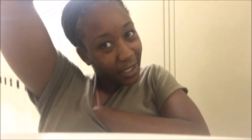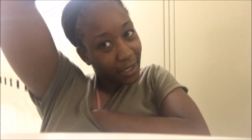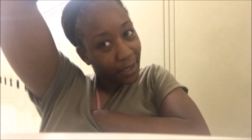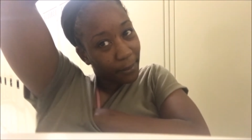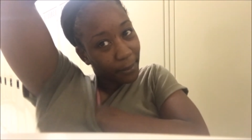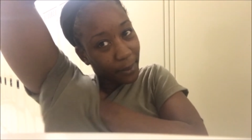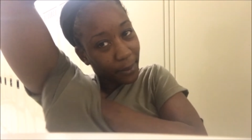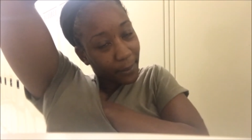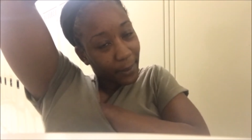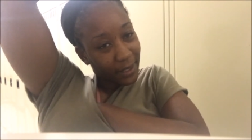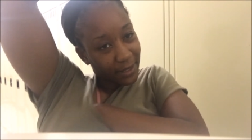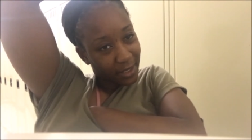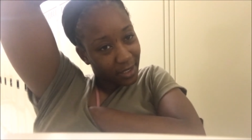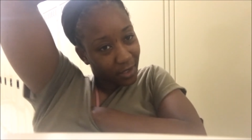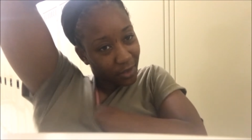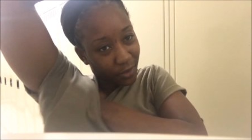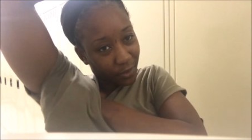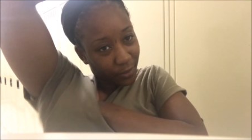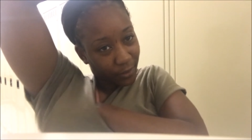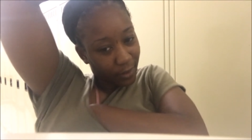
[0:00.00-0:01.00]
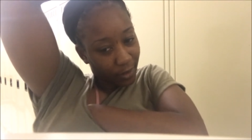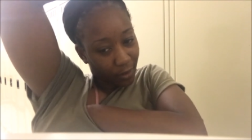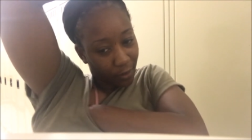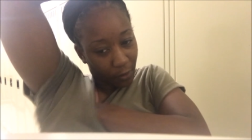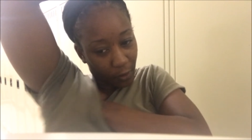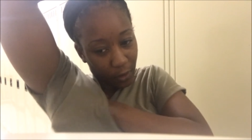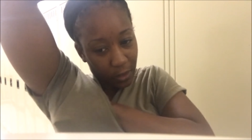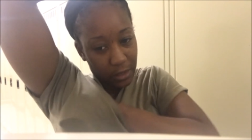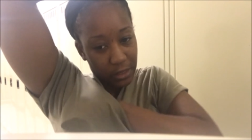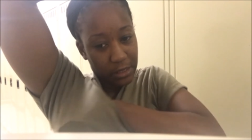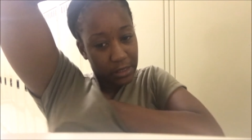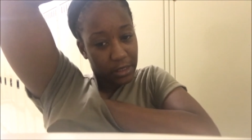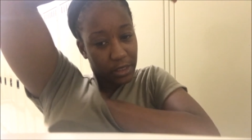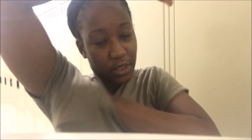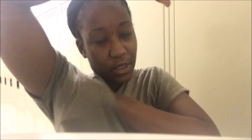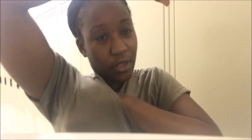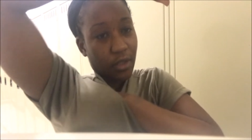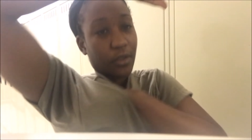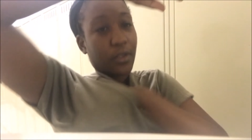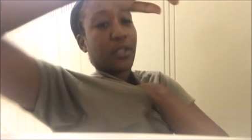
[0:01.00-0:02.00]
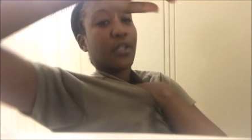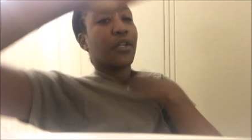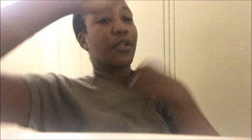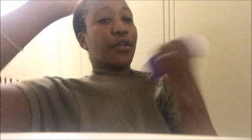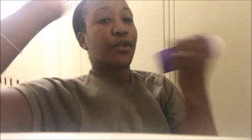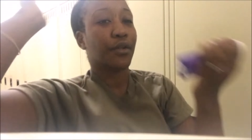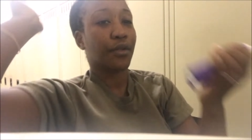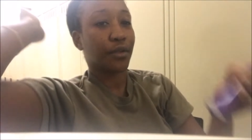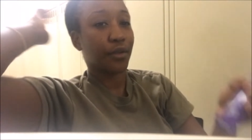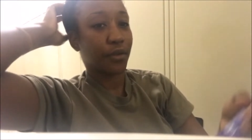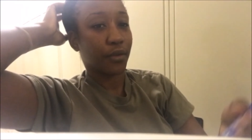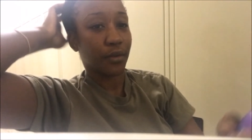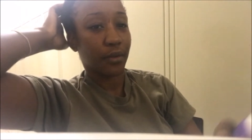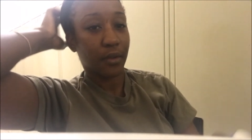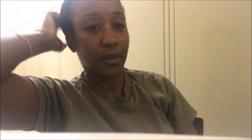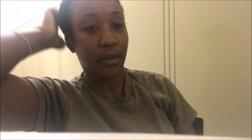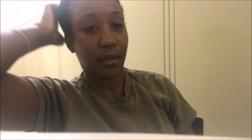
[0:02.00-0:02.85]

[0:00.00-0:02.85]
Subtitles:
And put my deodorant on because, you know, your girl